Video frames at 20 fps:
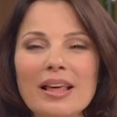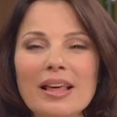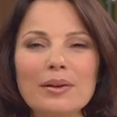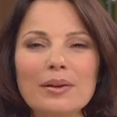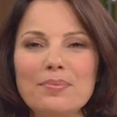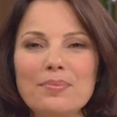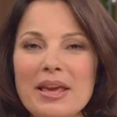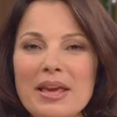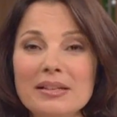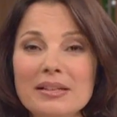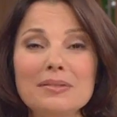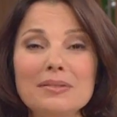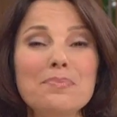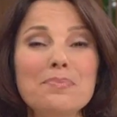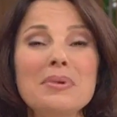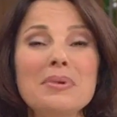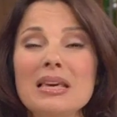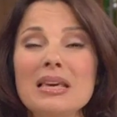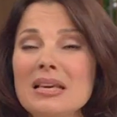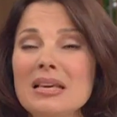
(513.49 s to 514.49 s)
that makes
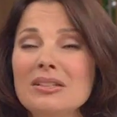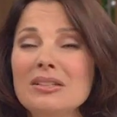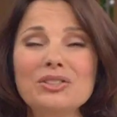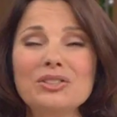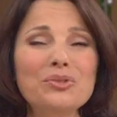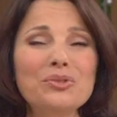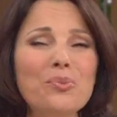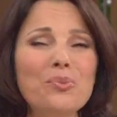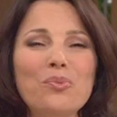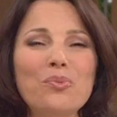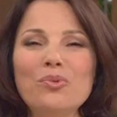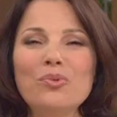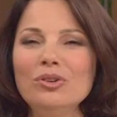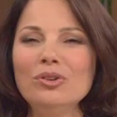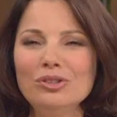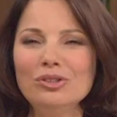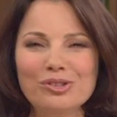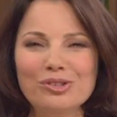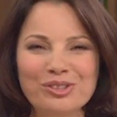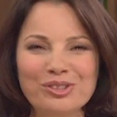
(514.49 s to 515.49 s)
me
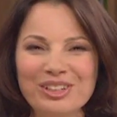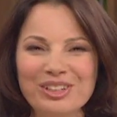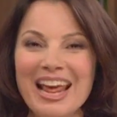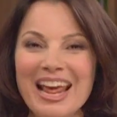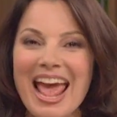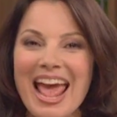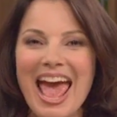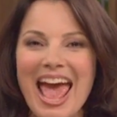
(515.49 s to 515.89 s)
swoon.